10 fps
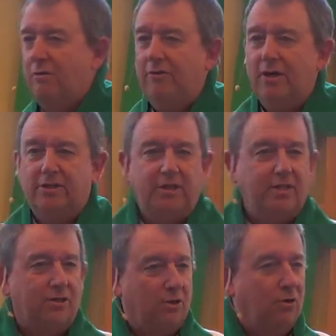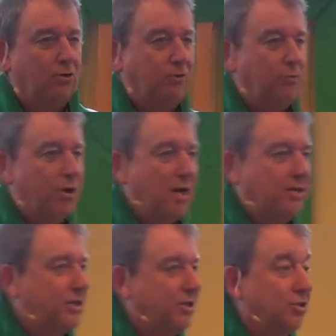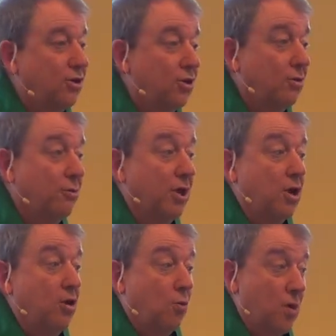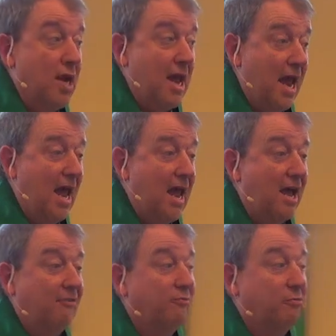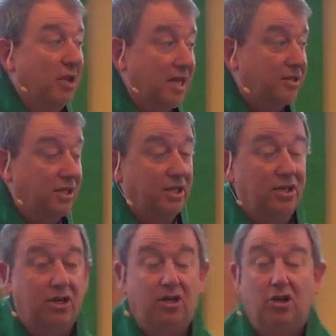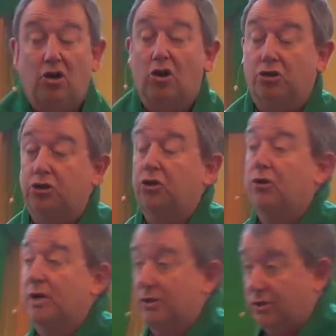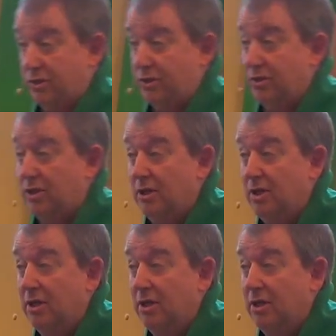Friends, it's an old Protestant term. We have blessed assurance.